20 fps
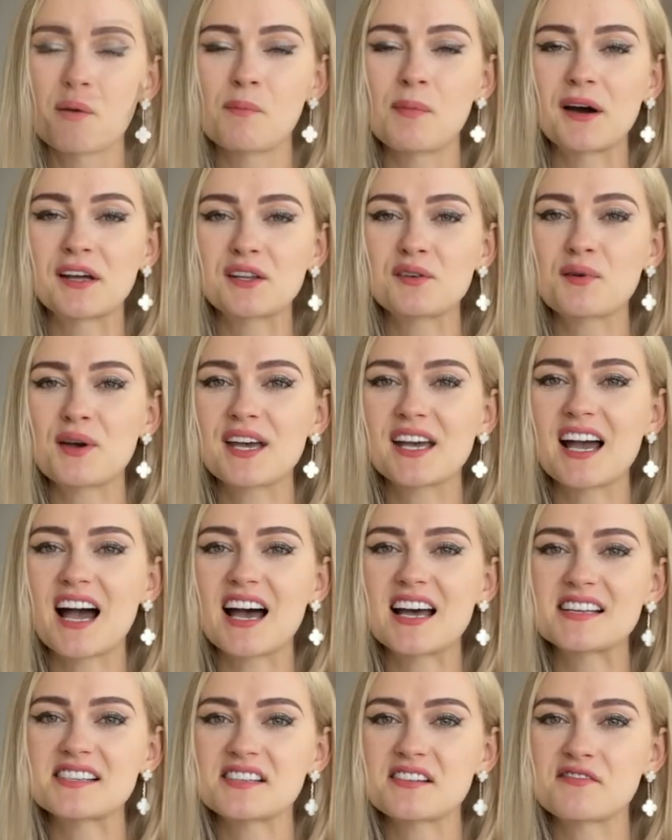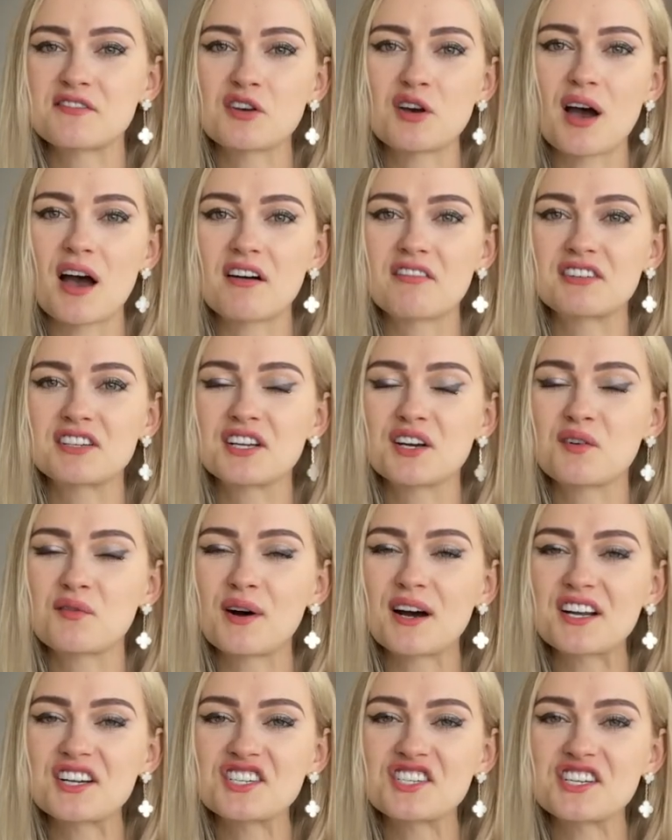By the way guys, if you have any
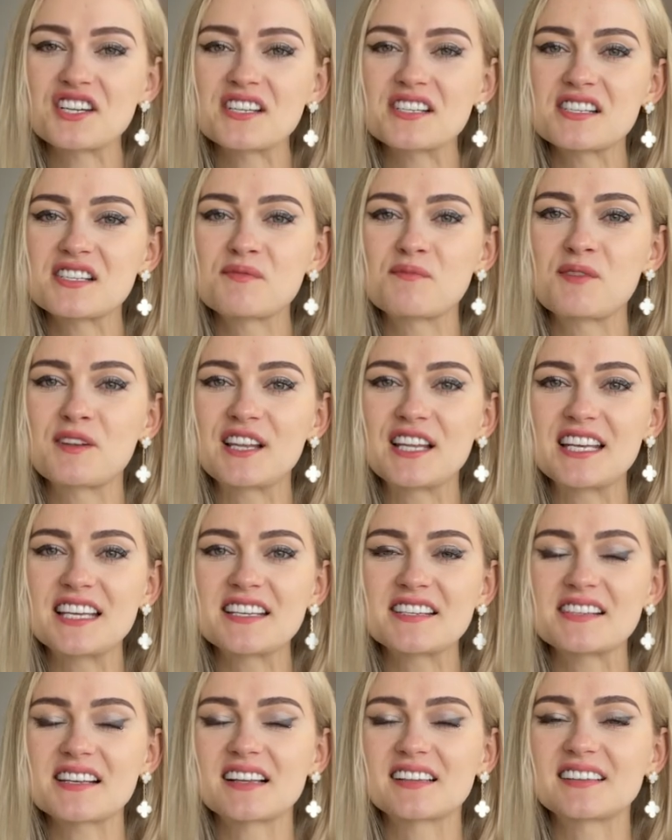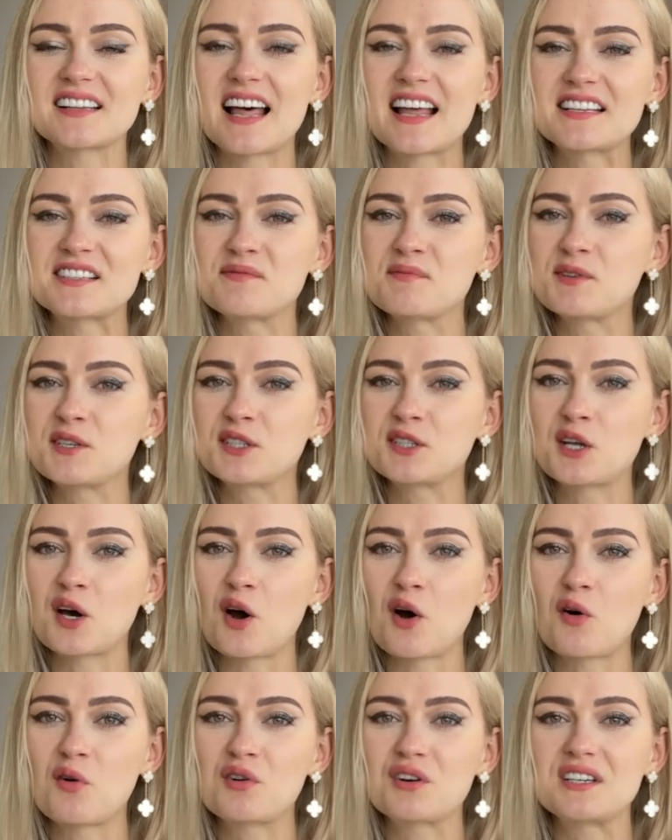questions, please let me
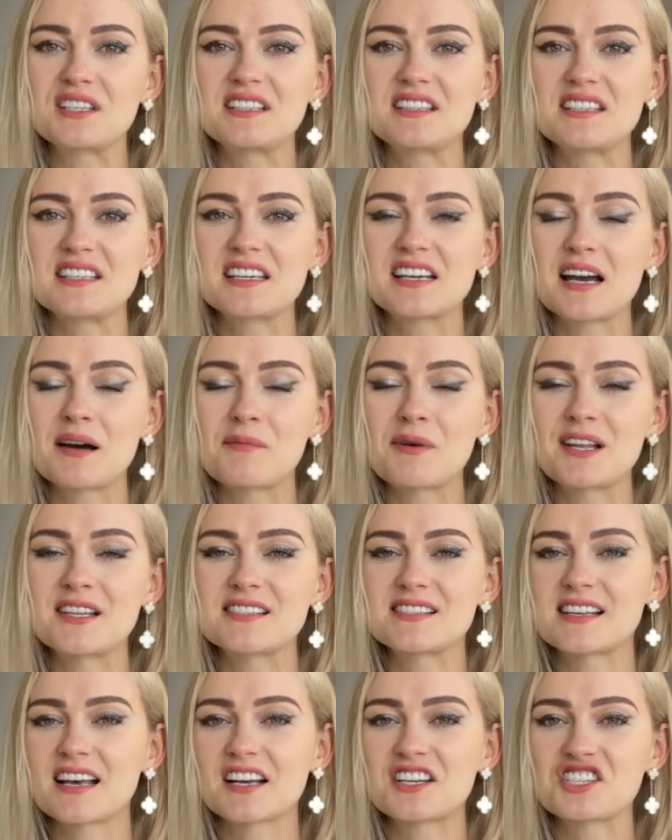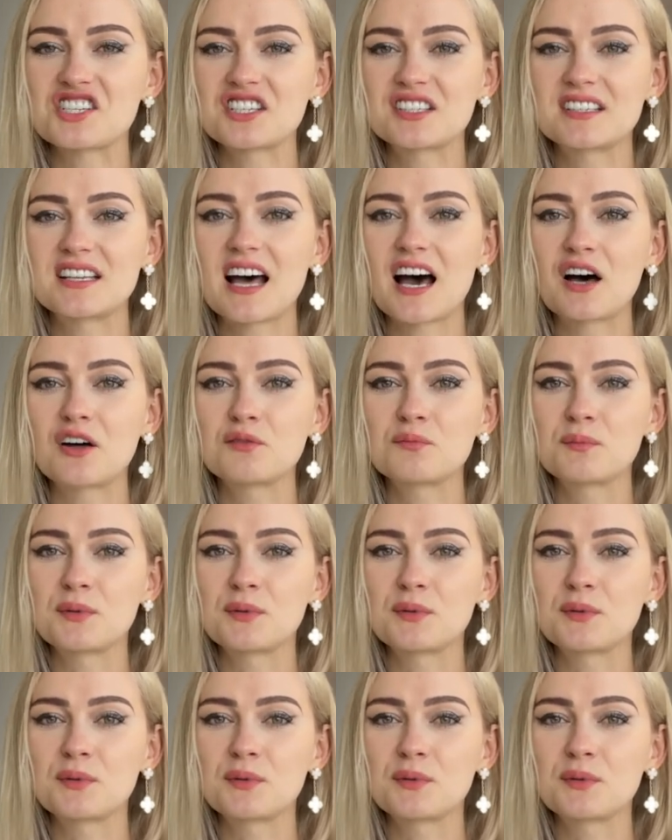know in the comment section down